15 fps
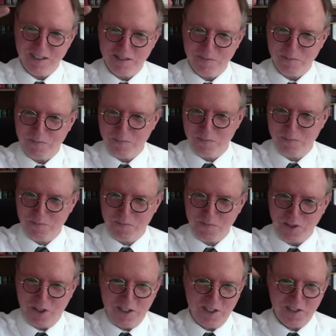They're
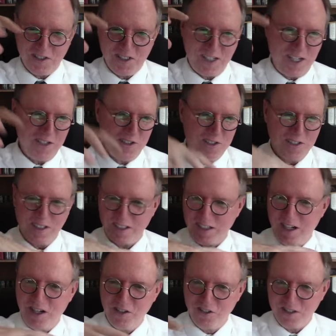tall statues, like
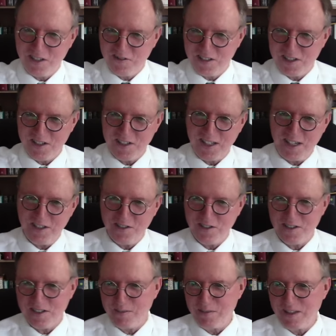a hundred of these statues
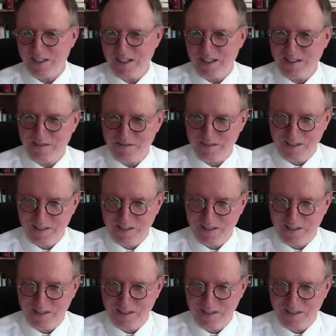or something like that, and